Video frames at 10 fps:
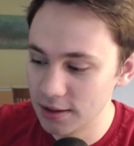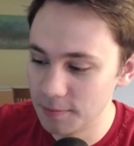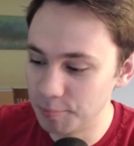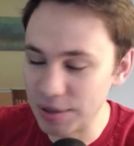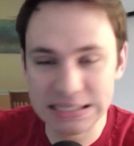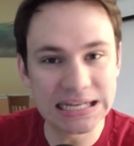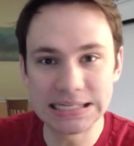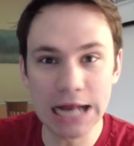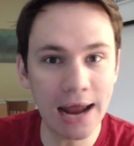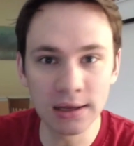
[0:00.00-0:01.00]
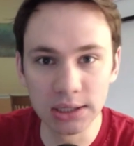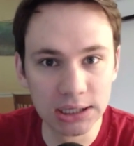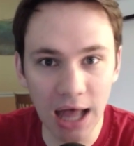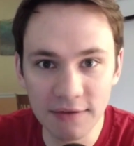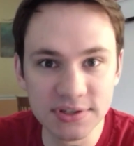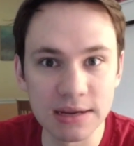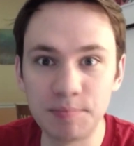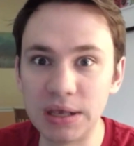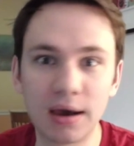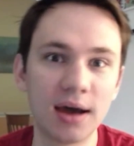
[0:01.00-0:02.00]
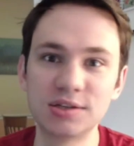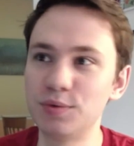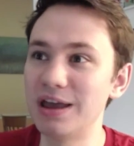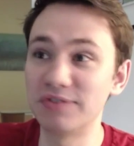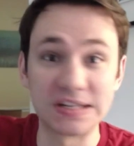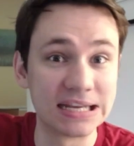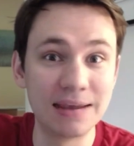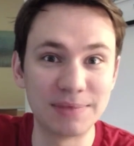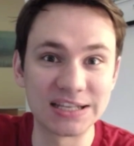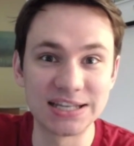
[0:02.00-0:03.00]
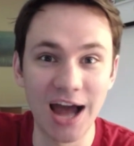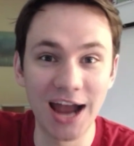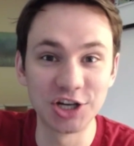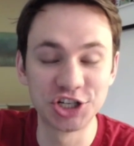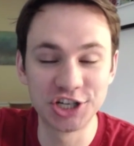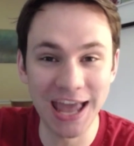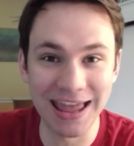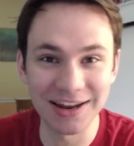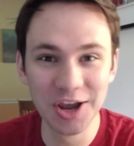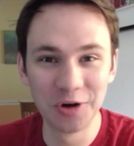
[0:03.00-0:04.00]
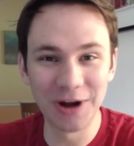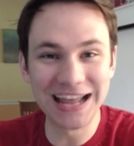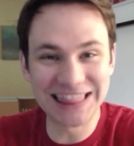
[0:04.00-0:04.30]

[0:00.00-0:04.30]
But Cincinnati loves it because we have a team that's not shit, right?